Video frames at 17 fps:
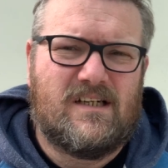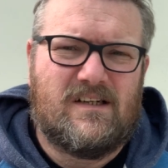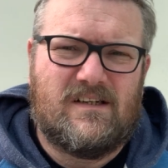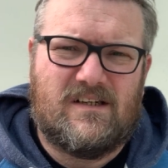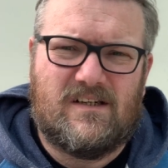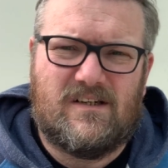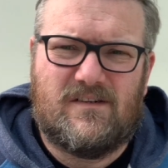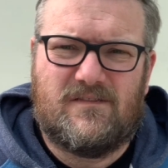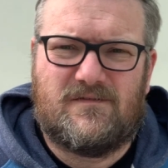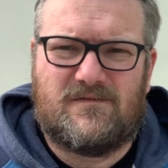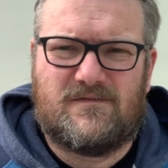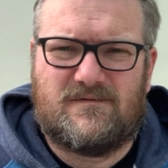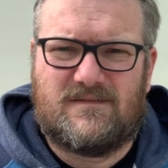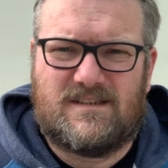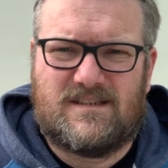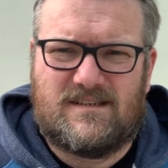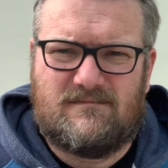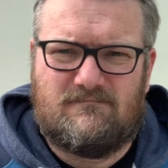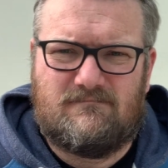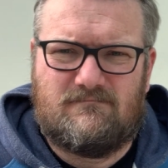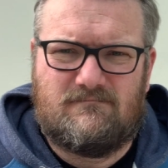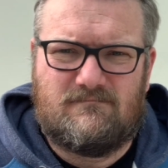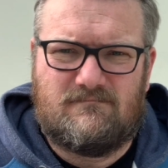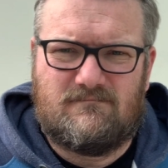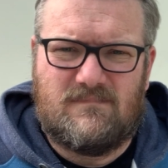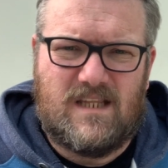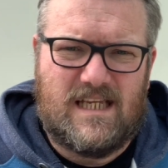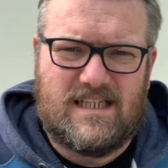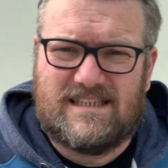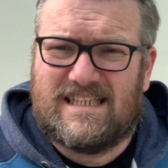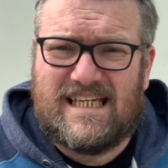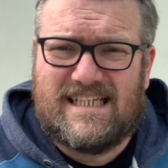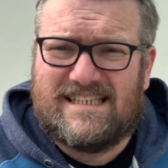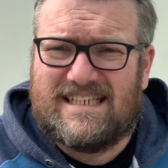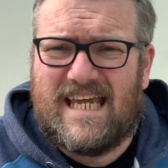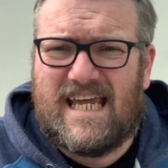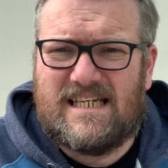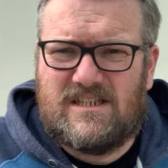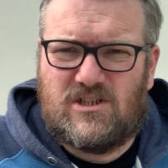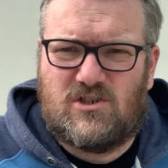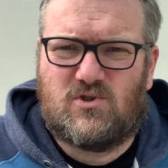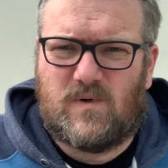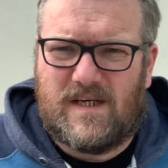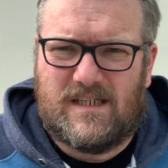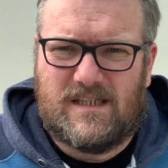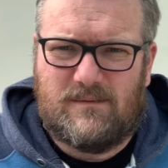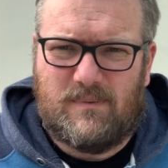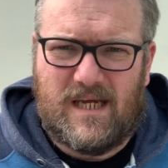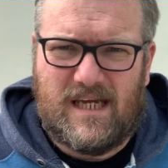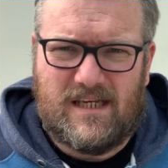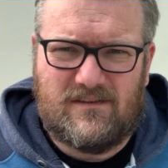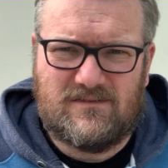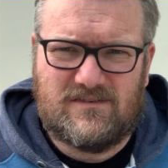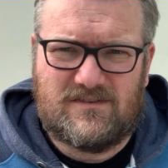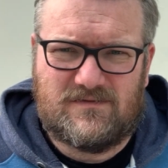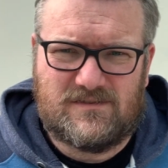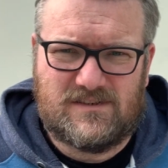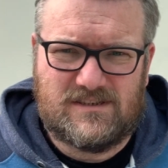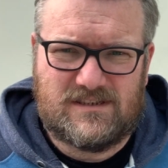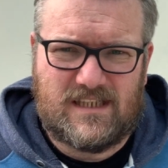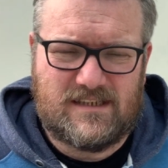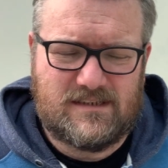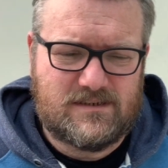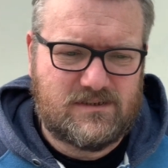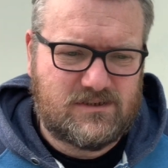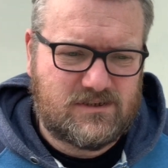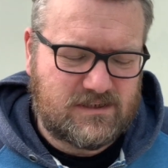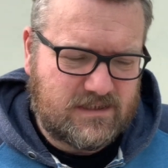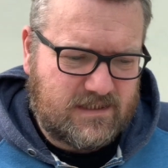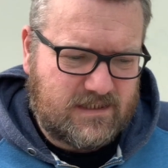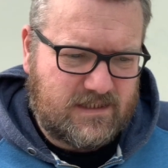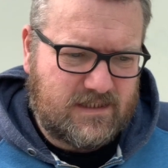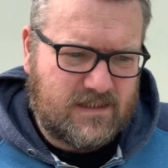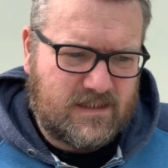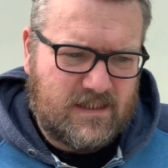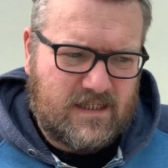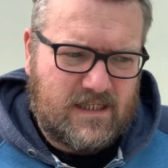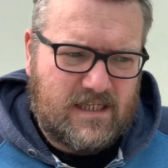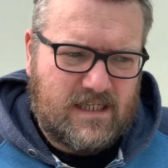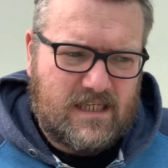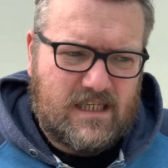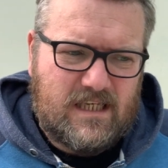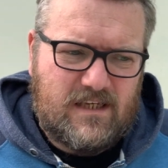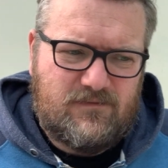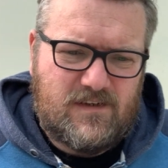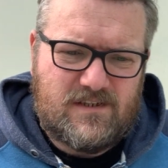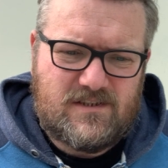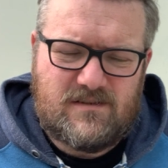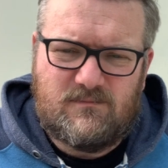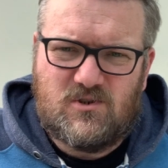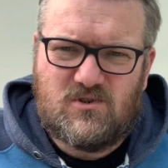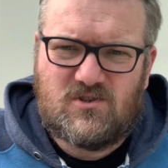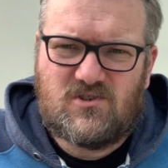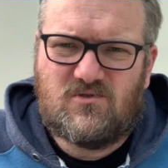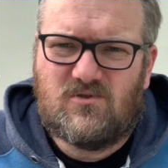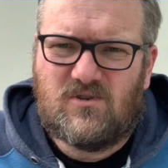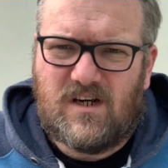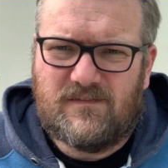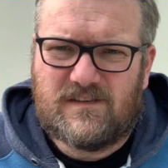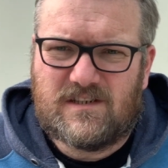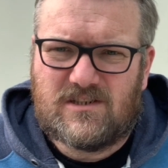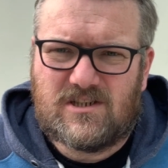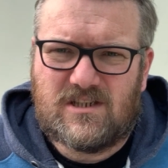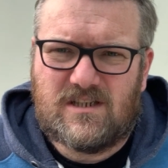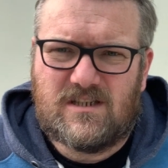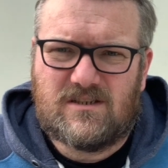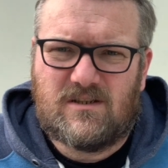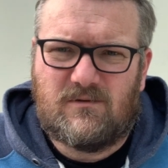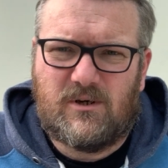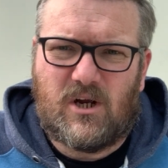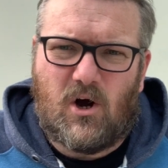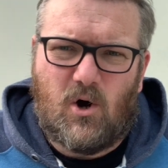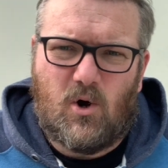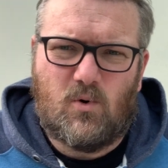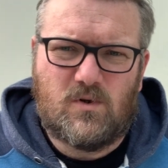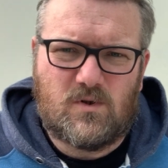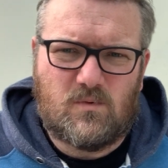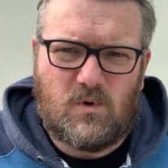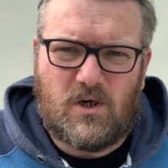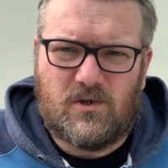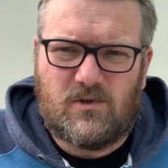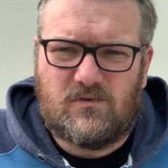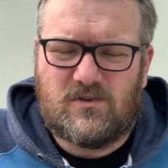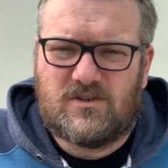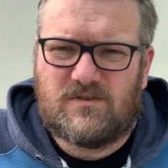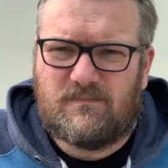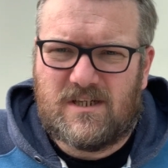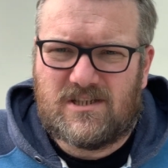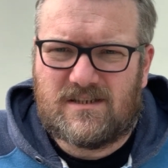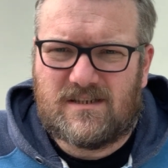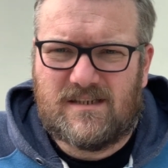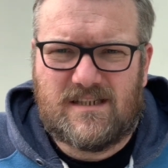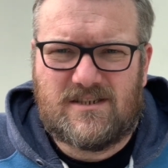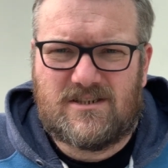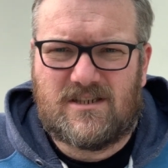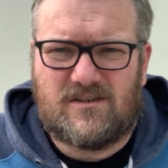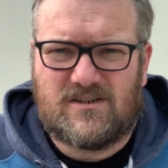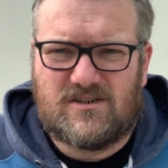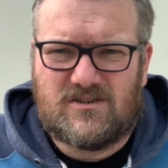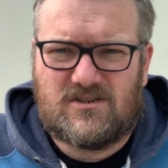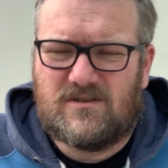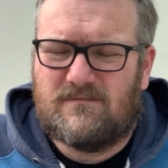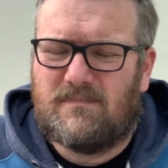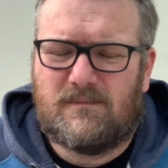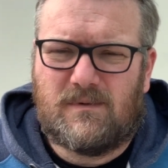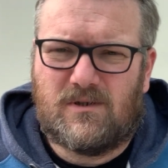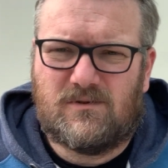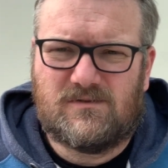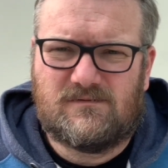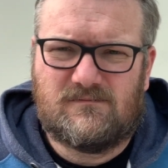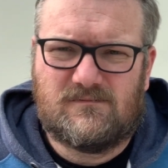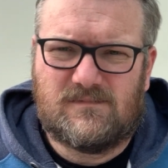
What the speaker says: of, let's say, £10 to £20 for a standard shirt. If it's a more sought after shirt, so an older one or a special edition, like a Super Bowl